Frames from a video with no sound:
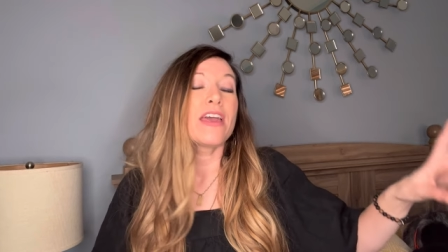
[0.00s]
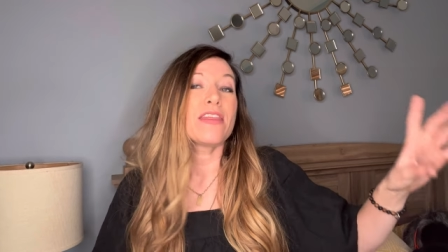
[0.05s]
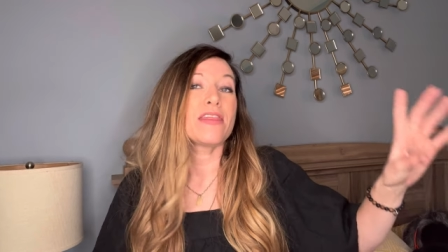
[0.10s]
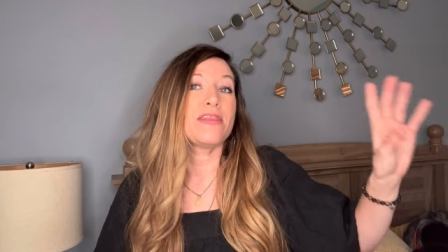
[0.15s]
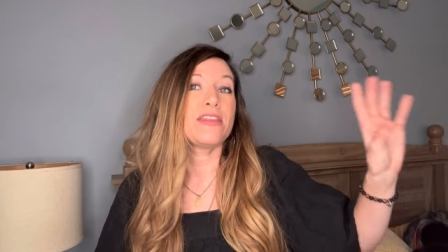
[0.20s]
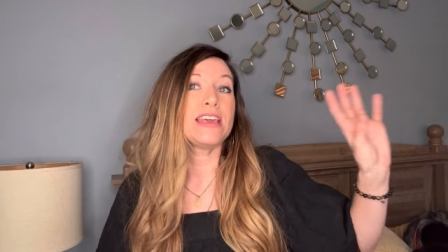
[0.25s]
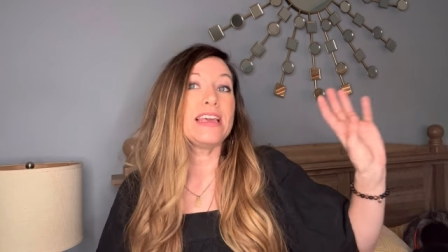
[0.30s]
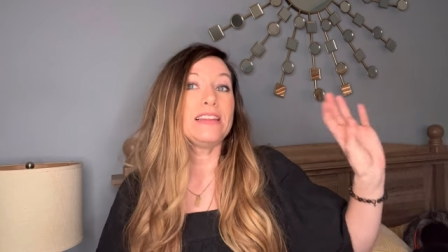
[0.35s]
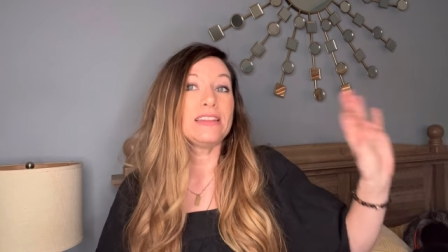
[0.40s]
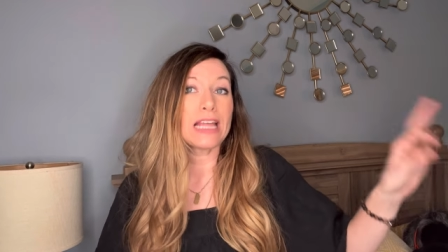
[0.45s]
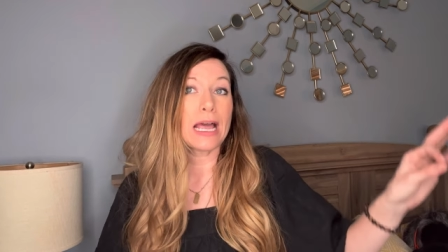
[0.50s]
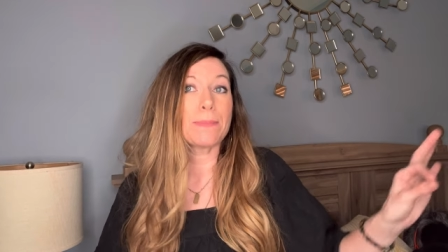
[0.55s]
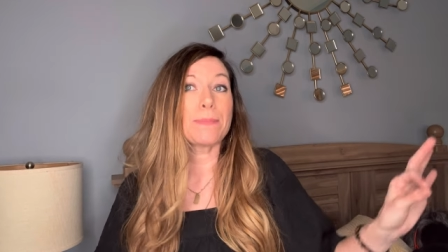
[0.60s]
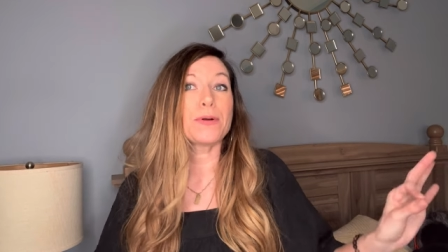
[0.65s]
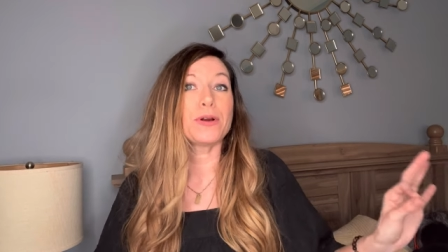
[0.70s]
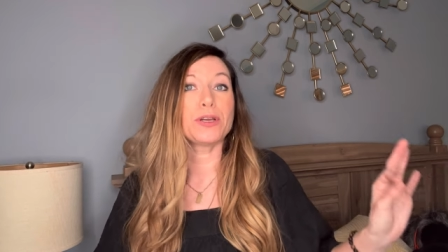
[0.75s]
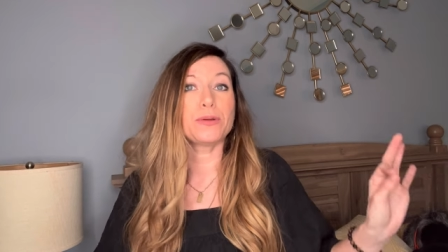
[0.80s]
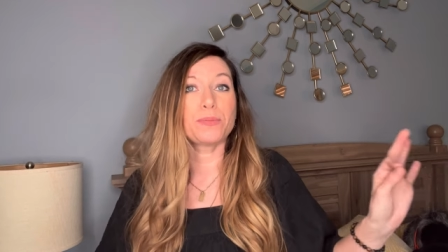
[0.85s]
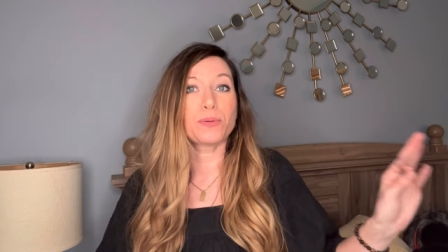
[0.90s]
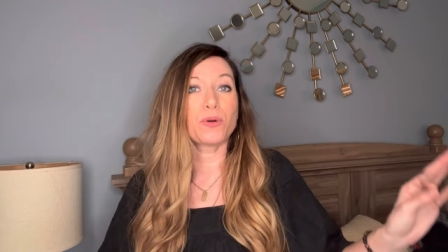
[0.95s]
the
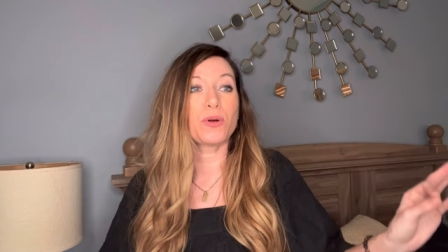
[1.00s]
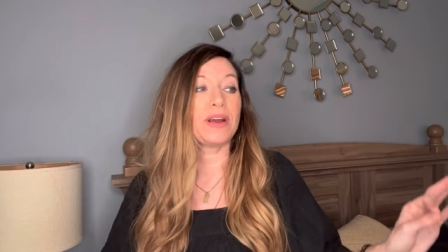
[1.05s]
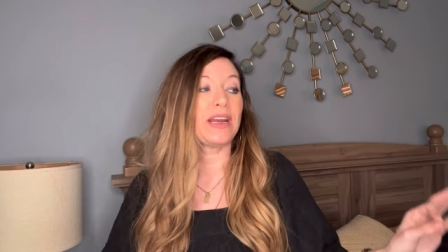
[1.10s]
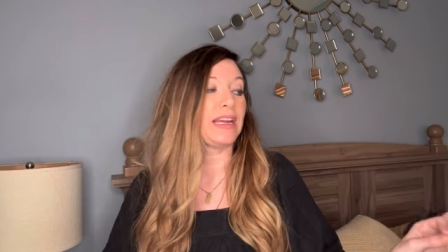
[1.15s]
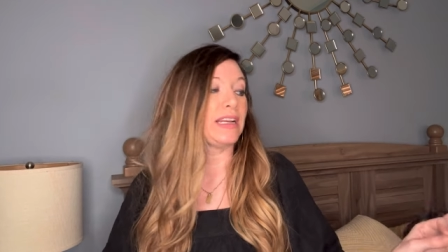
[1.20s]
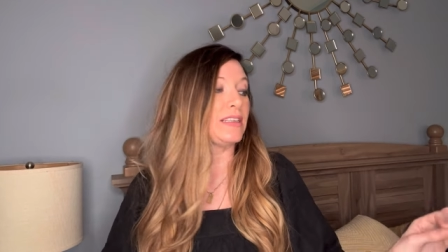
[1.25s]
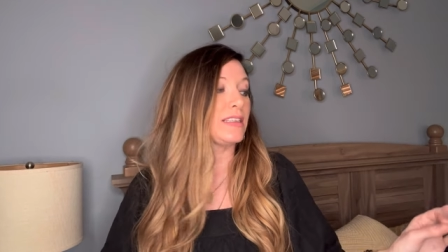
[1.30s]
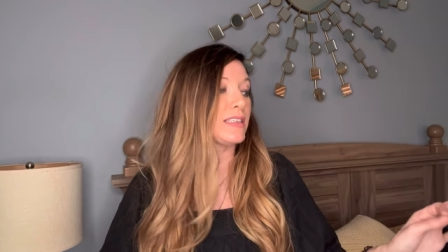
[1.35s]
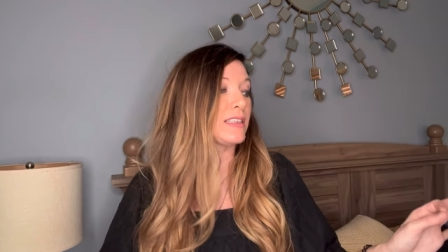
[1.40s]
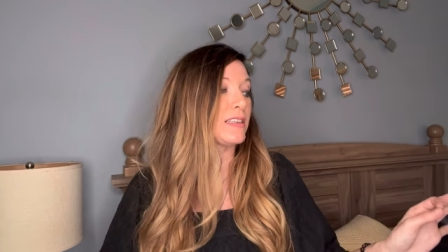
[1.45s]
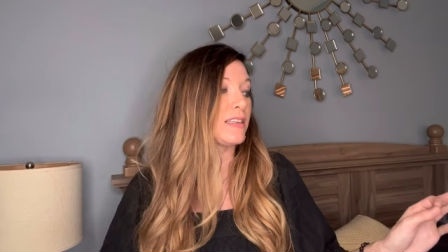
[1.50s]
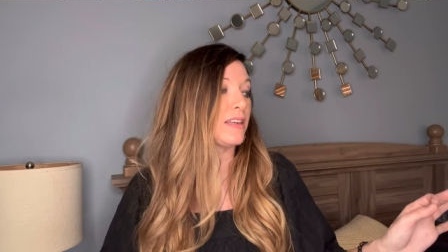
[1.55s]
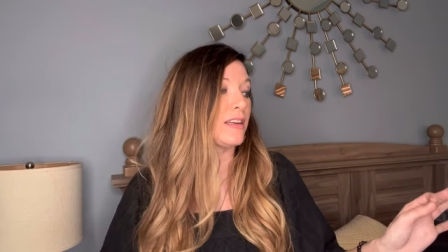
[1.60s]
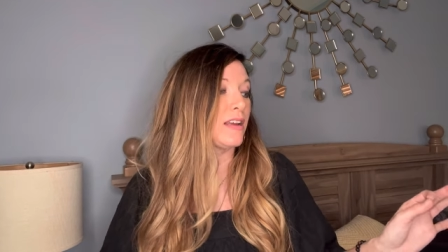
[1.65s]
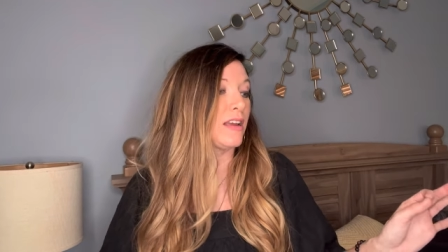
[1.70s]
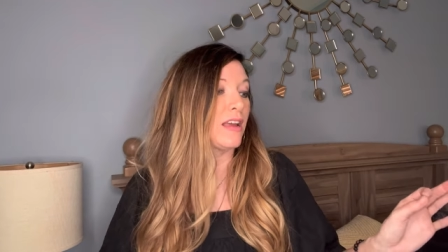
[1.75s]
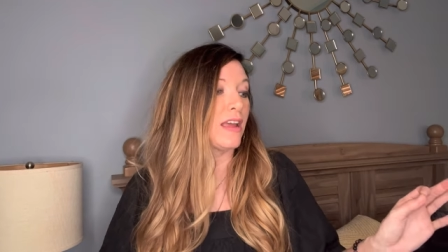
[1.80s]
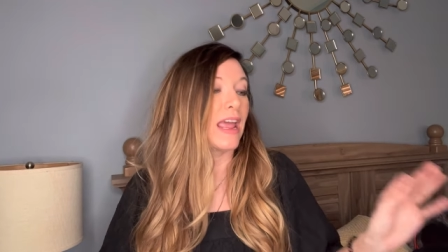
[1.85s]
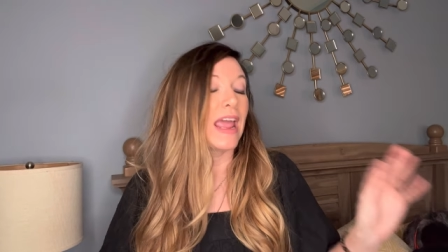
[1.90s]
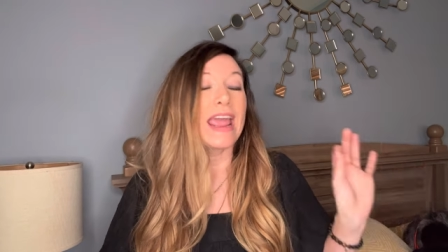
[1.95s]
leopard print
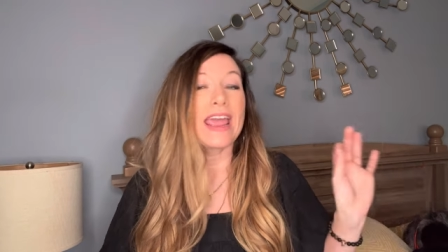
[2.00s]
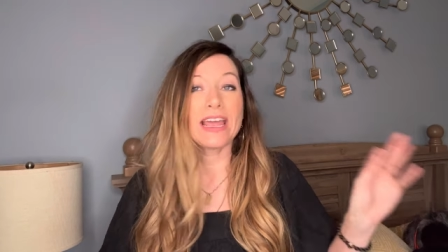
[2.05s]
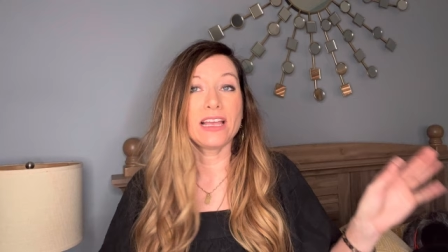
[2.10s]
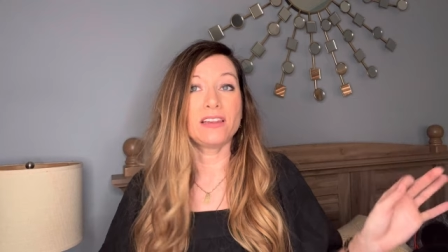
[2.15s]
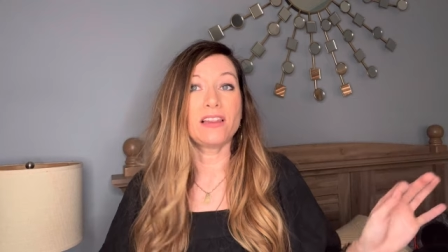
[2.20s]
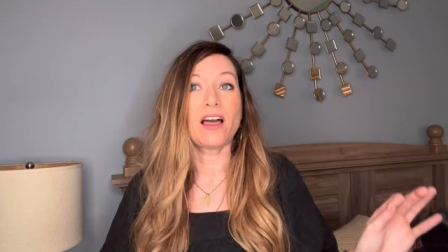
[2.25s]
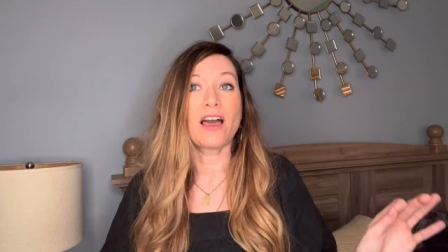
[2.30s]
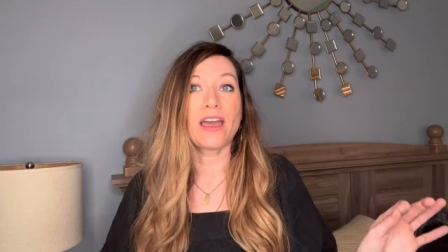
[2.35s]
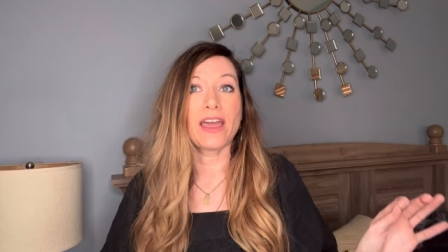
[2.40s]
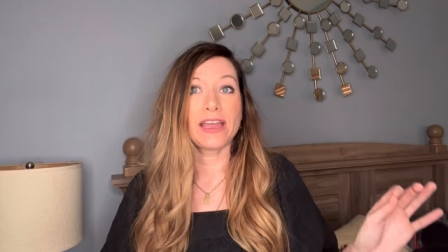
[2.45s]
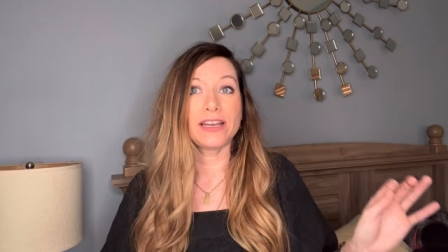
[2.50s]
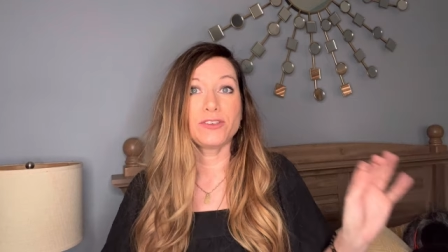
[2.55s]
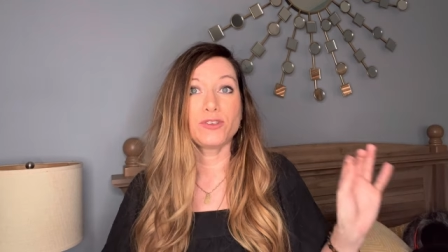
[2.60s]
A-line